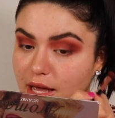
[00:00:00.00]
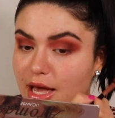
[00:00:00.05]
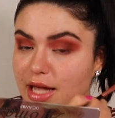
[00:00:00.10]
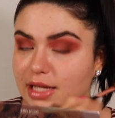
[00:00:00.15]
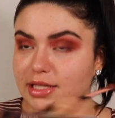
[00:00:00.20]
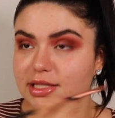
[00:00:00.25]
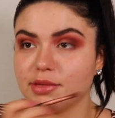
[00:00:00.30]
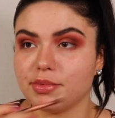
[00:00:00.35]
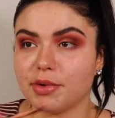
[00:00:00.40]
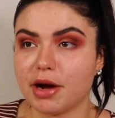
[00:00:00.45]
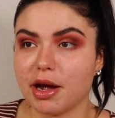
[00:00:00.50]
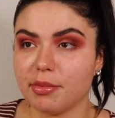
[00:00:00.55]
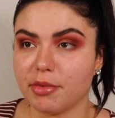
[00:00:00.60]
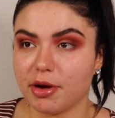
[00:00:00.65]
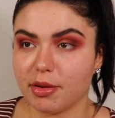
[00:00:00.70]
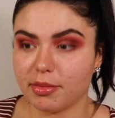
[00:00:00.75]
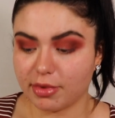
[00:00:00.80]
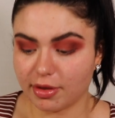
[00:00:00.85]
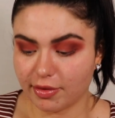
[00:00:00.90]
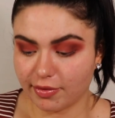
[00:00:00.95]
It's the primer,
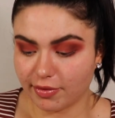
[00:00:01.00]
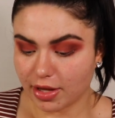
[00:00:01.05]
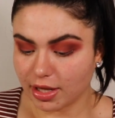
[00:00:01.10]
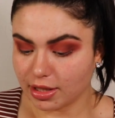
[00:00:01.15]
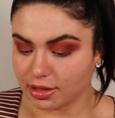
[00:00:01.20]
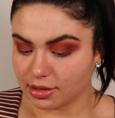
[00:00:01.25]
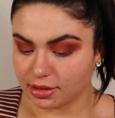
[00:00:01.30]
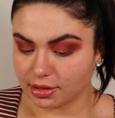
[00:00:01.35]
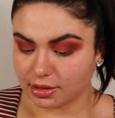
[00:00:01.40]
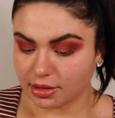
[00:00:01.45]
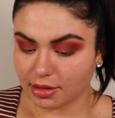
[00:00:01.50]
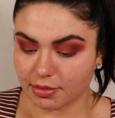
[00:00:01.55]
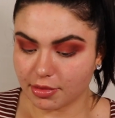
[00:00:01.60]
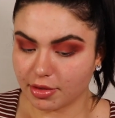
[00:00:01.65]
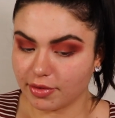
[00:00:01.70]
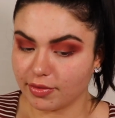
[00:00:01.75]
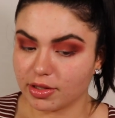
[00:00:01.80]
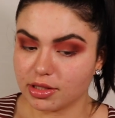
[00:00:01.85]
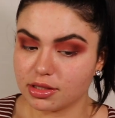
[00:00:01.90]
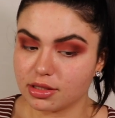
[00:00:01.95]
I'm convinced. I'm
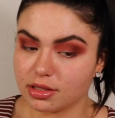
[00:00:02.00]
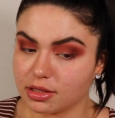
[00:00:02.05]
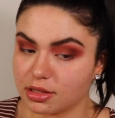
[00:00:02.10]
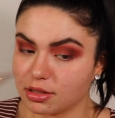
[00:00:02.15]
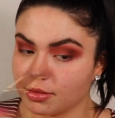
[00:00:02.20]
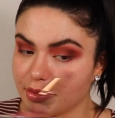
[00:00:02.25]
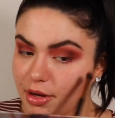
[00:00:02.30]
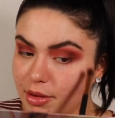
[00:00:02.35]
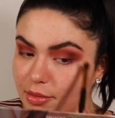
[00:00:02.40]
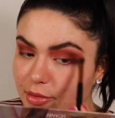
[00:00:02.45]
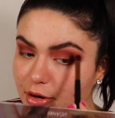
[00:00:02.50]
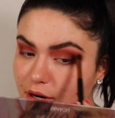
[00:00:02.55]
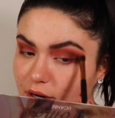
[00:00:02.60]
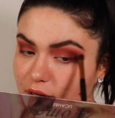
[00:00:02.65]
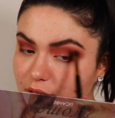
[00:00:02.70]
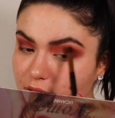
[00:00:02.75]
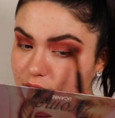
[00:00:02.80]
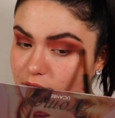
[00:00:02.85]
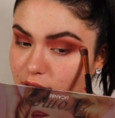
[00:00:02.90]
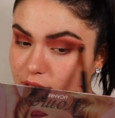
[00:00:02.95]
convinced it's the primer.
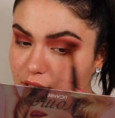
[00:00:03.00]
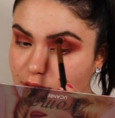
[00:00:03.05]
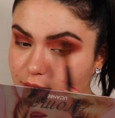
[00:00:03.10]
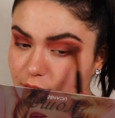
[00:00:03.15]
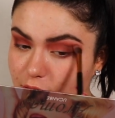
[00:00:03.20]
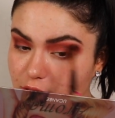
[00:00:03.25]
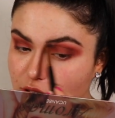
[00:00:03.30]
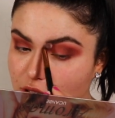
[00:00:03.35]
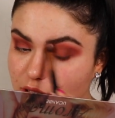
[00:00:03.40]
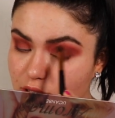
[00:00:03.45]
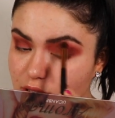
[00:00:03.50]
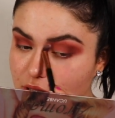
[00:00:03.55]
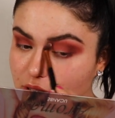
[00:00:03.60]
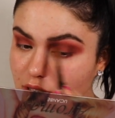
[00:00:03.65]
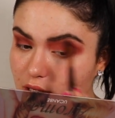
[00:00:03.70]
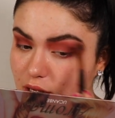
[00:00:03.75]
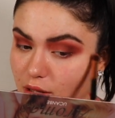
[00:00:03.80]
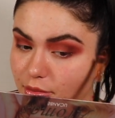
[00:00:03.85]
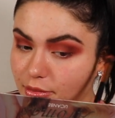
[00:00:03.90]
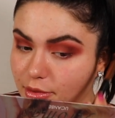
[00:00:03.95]
These brushes
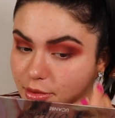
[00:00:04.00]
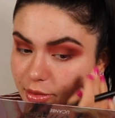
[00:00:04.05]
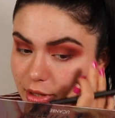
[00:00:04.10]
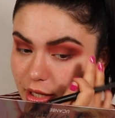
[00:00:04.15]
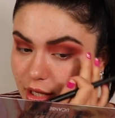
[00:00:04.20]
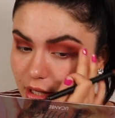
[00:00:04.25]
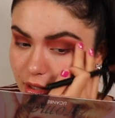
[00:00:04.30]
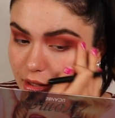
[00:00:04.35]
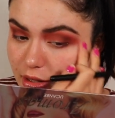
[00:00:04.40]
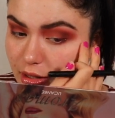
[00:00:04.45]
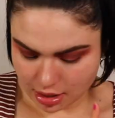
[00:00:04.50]
not helping me.